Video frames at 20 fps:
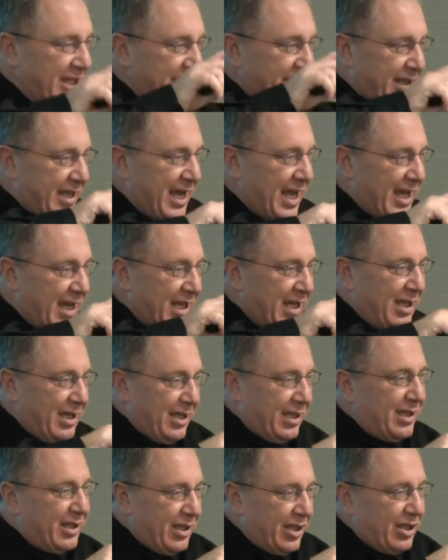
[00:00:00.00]
I mean the
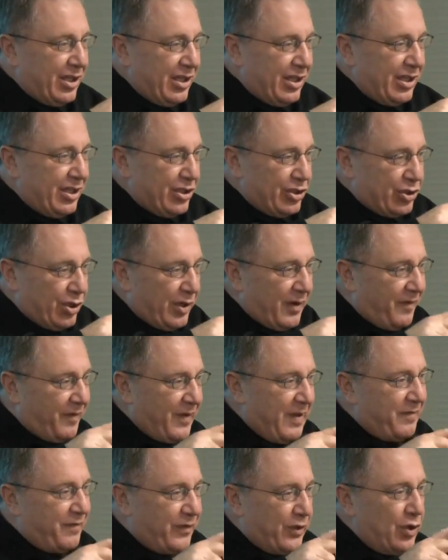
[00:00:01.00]
sort
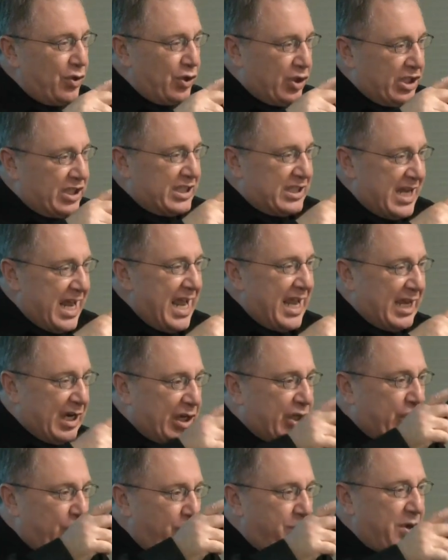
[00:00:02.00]
of if you
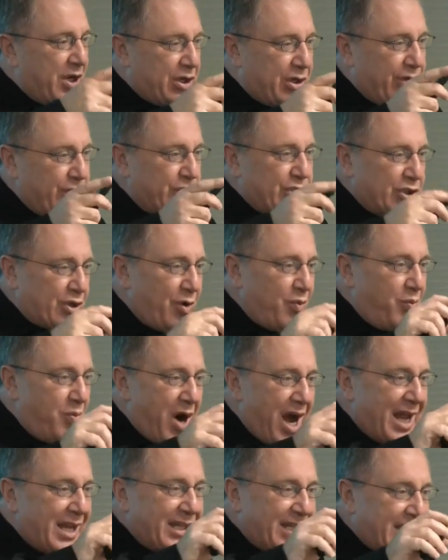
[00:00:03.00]
take cubic roots
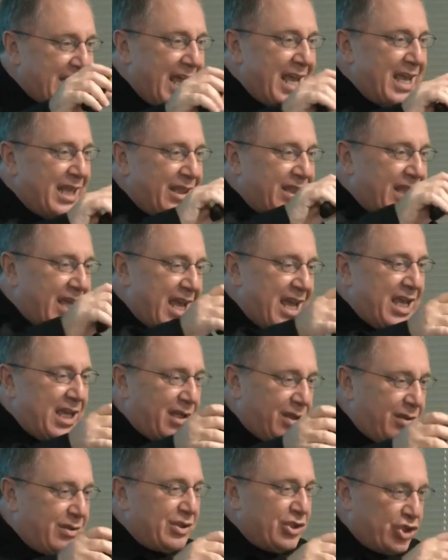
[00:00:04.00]
of 1, they,
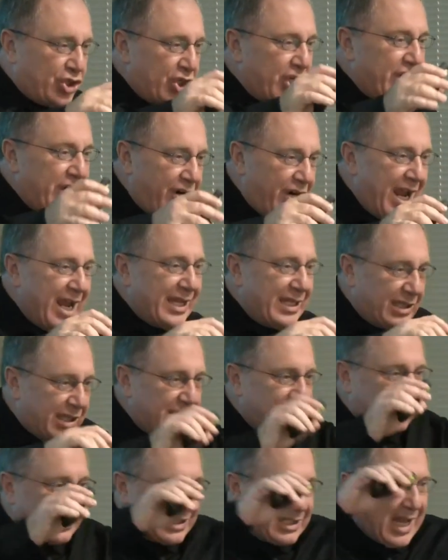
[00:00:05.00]
they
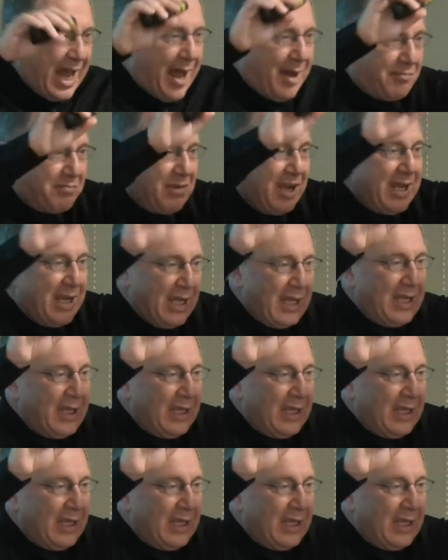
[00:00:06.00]
generate some